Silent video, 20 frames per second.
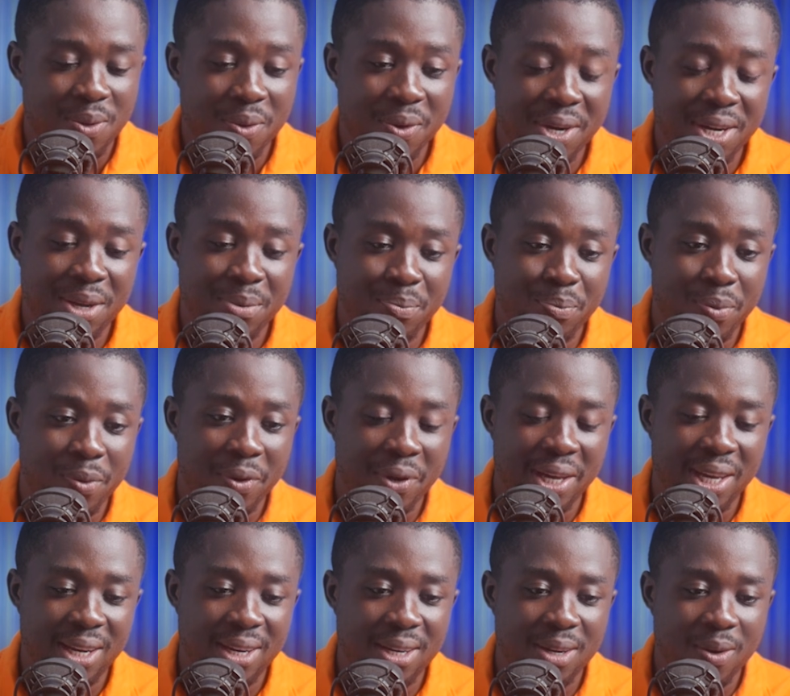already
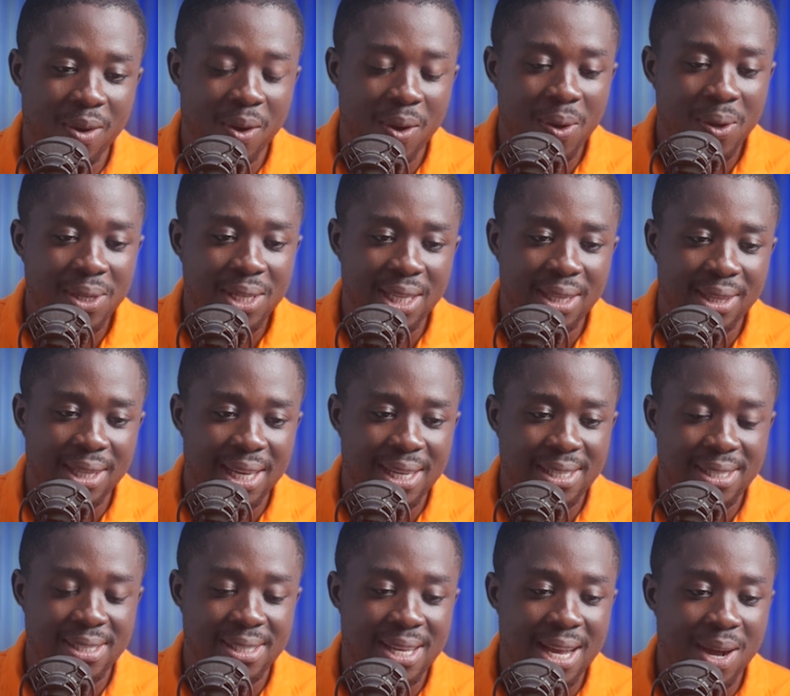broken all the
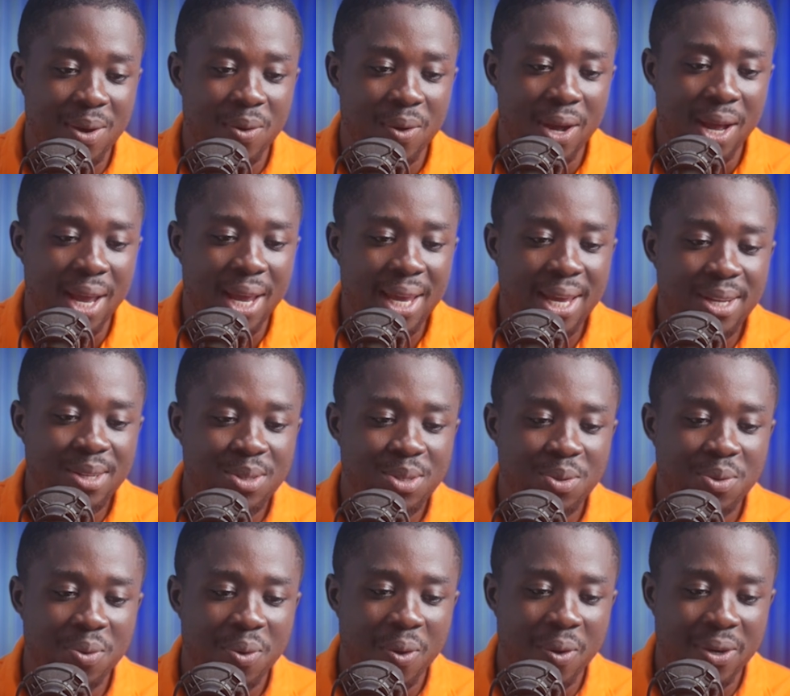things down
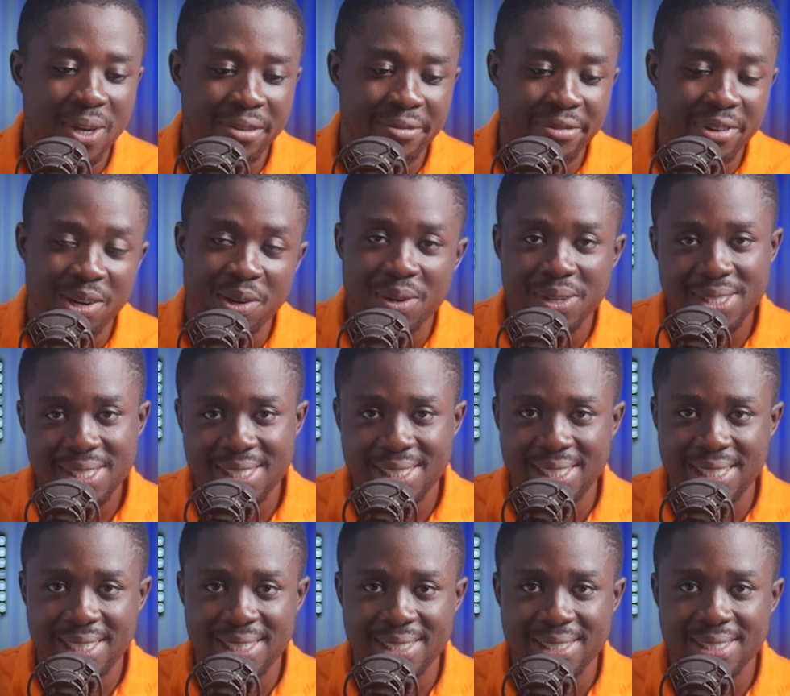into the various
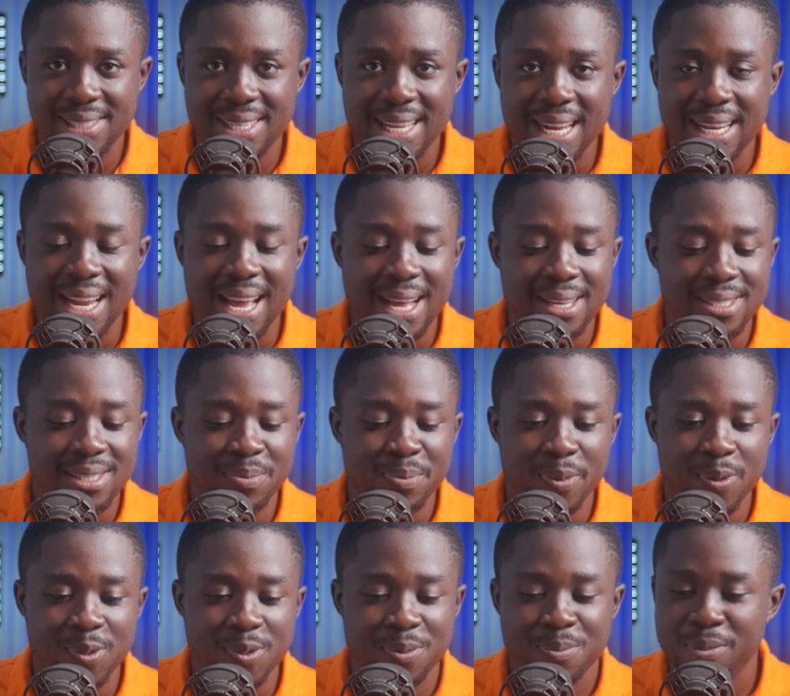scenes that are
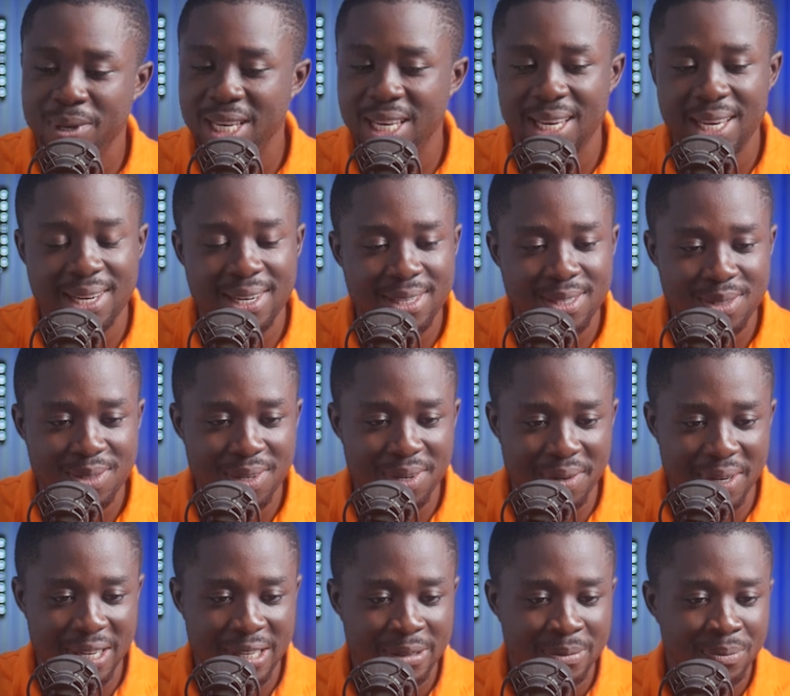supposed to be in the
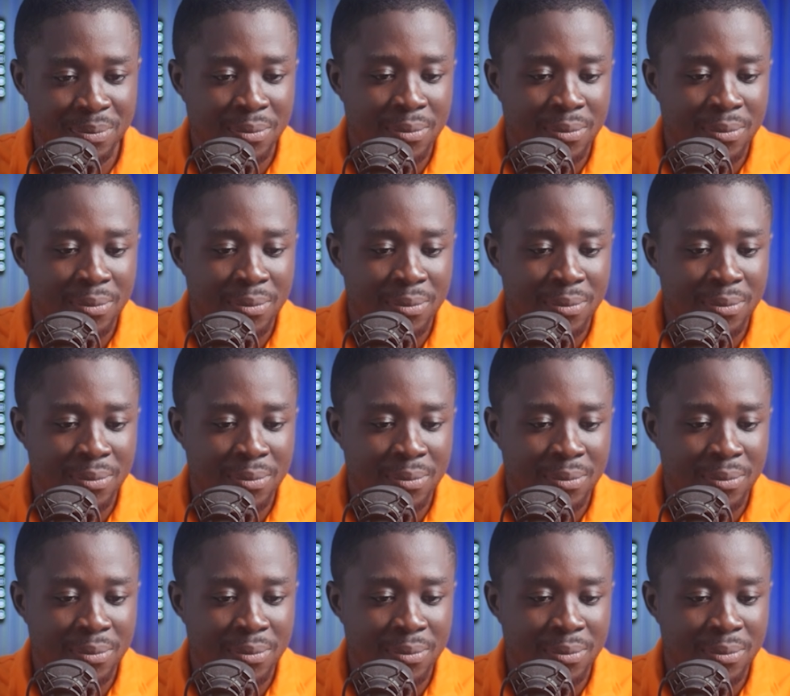story.